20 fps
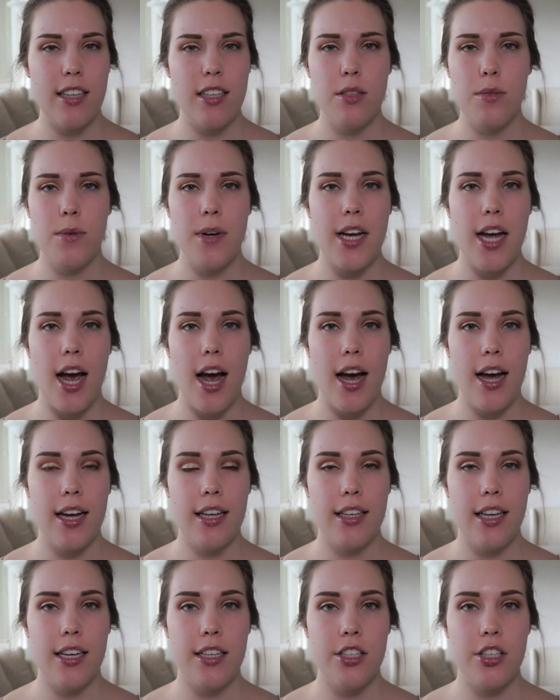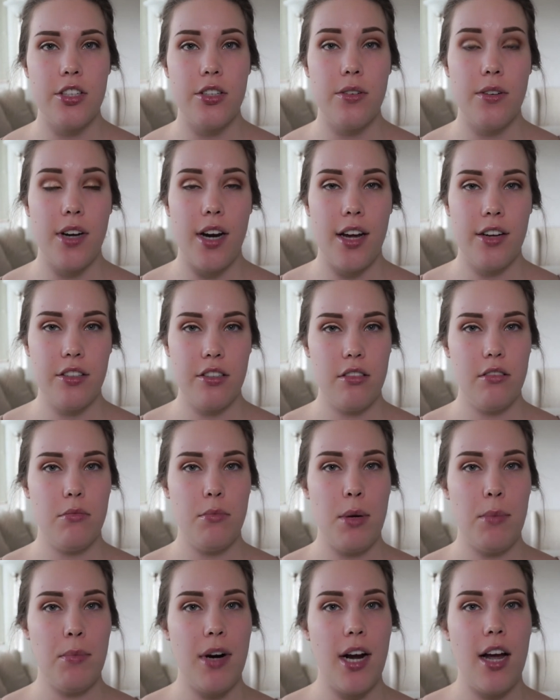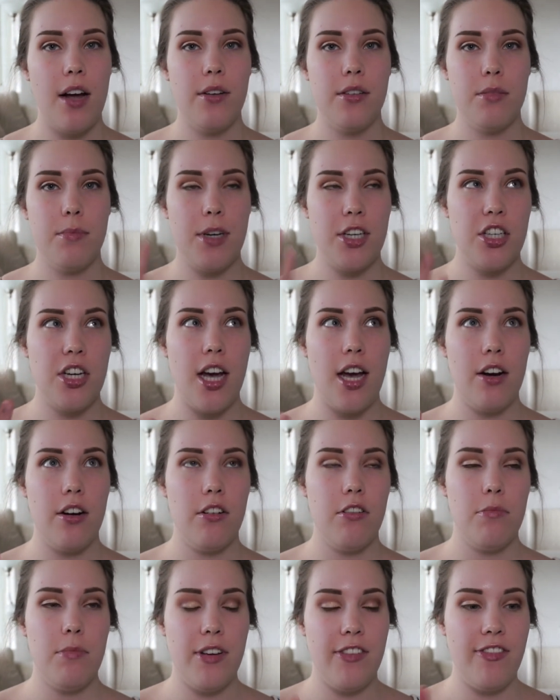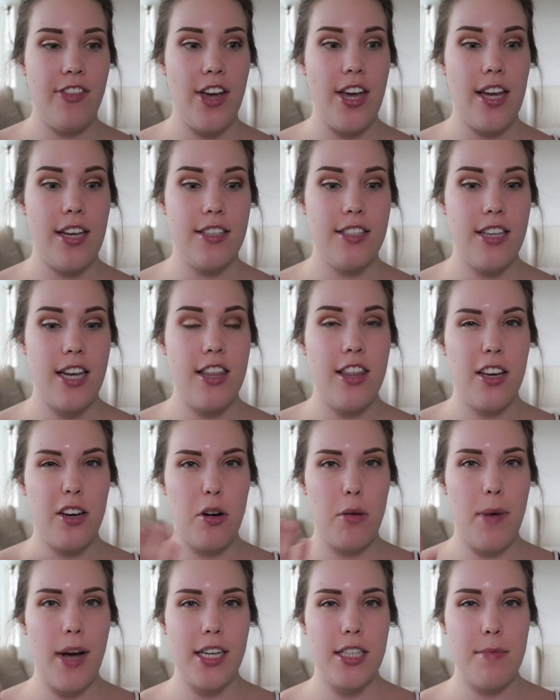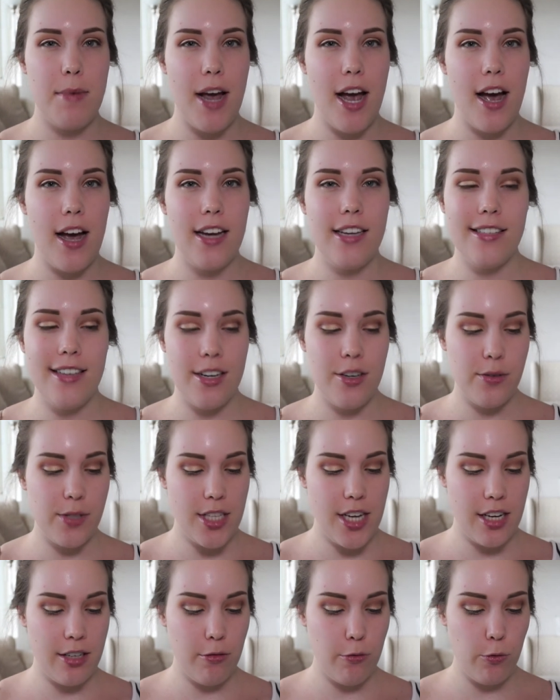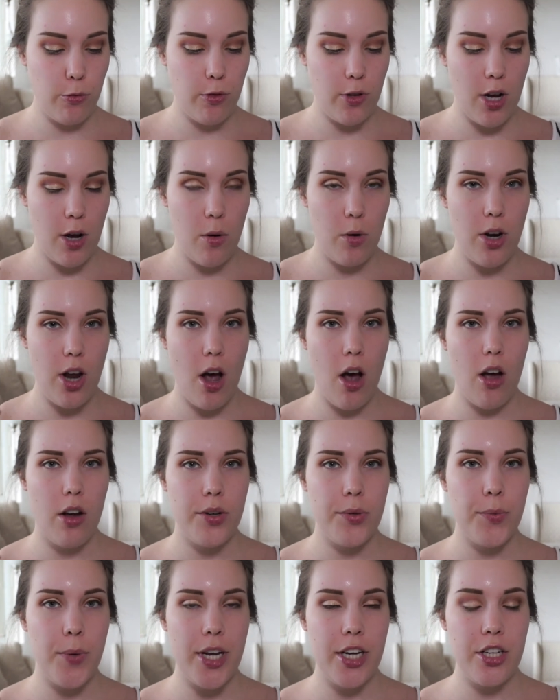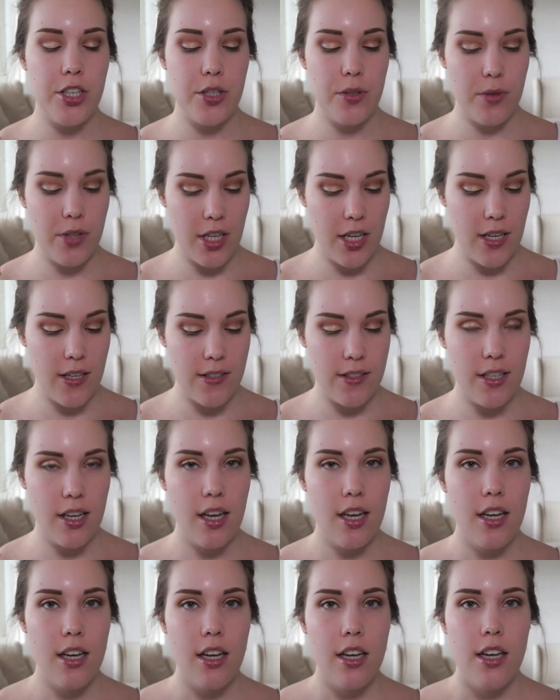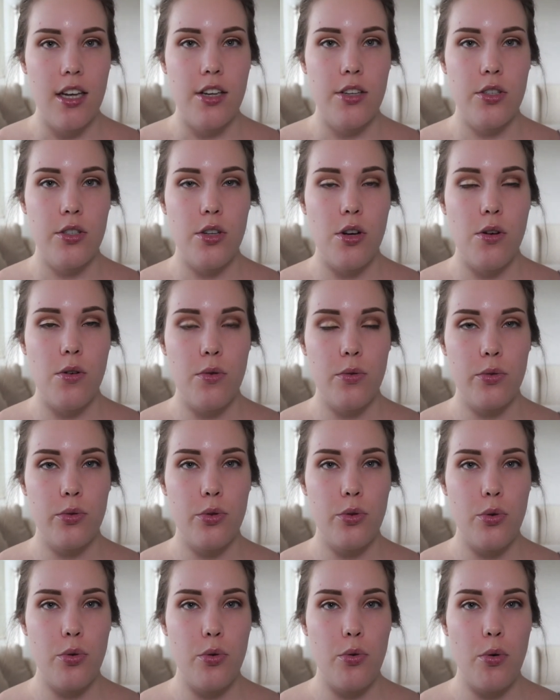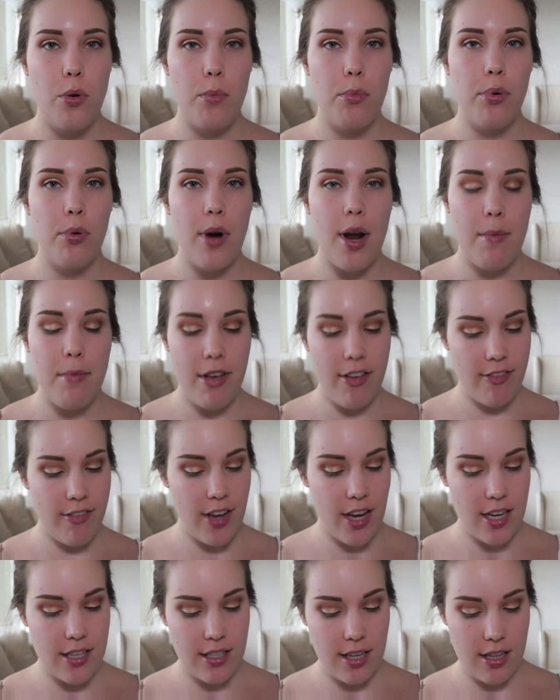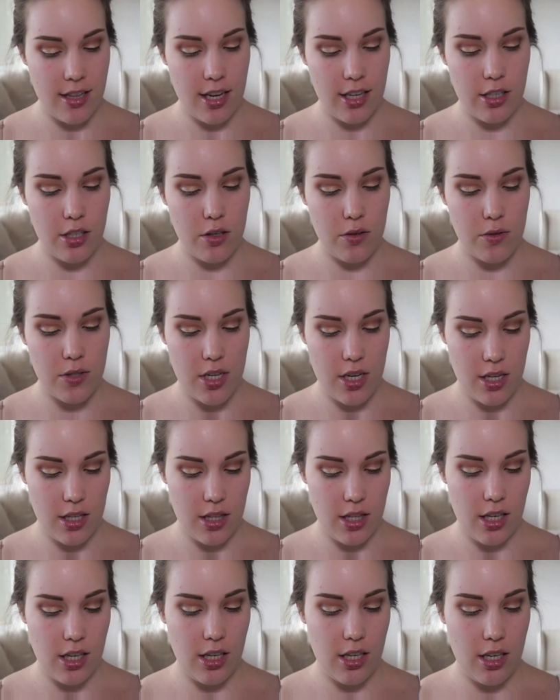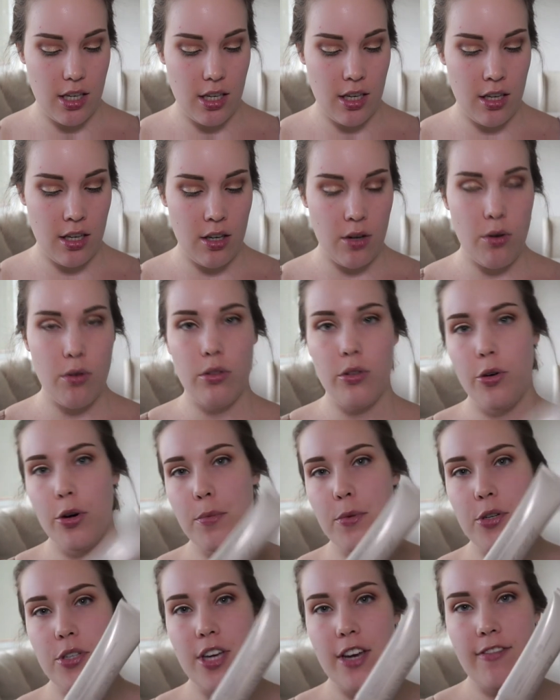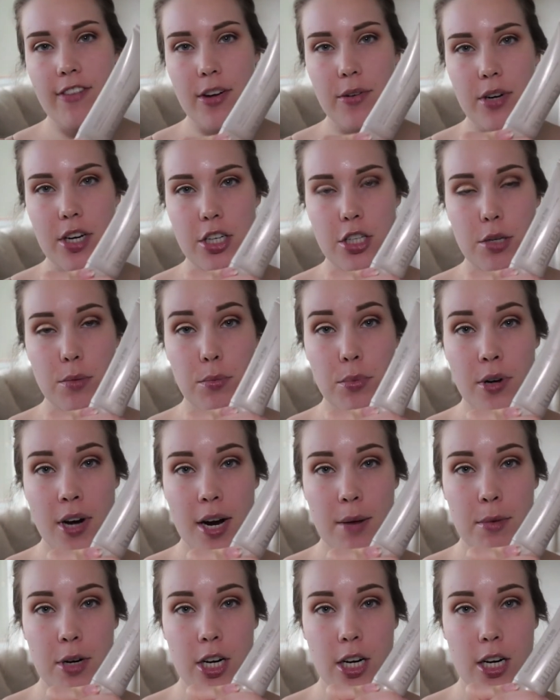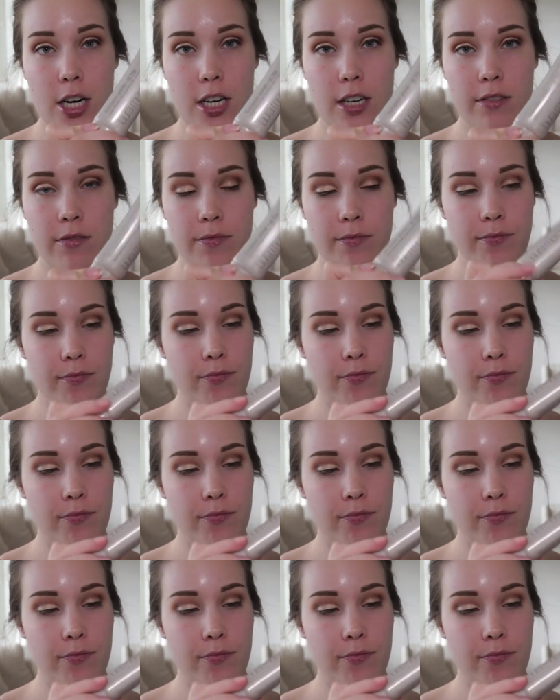That's the way I like to do it. I do my brows, my shadow, my face, and then go back to my eyes. I know it's kind of an odd way to do things. So to prime my face, I like using the Laura Mercier foundation primer.